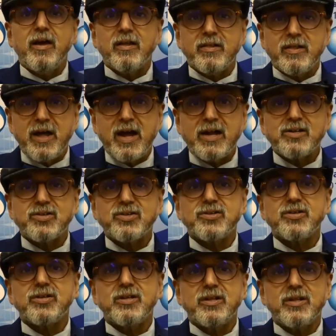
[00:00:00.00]

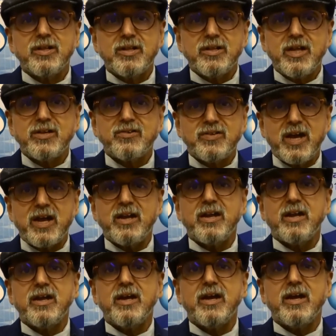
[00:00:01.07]
That's, they said,
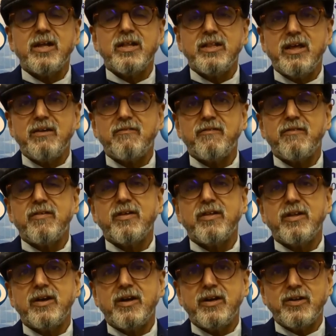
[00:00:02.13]
it
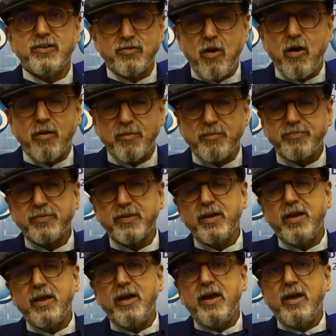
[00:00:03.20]
is wrong.
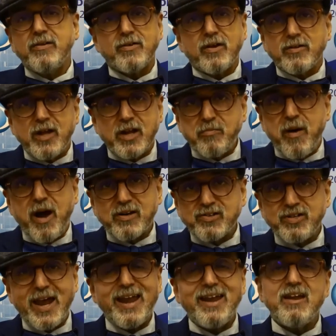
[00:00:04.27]
So that marks
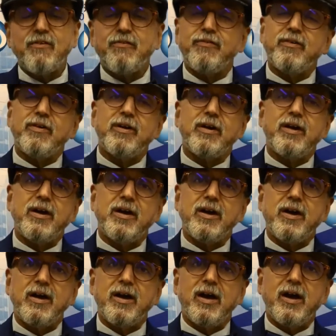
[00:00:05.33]
the end of
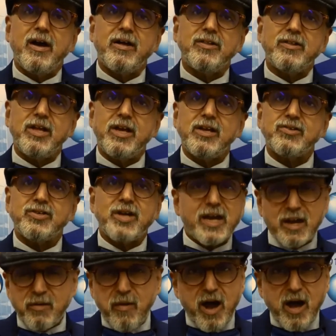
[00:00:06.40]
the
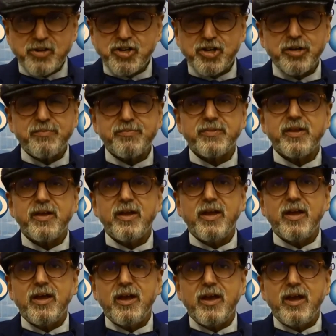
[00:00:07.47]
second March
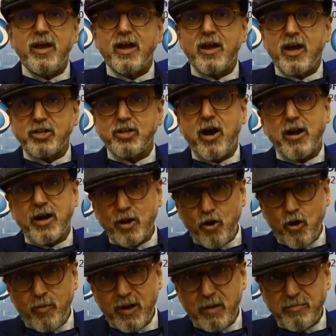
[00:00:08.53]
Qatar and
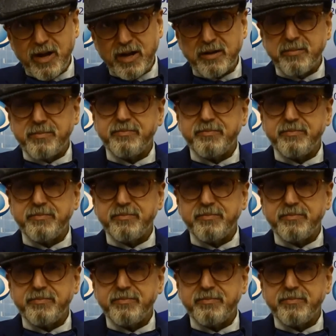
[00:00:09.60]
Global Update.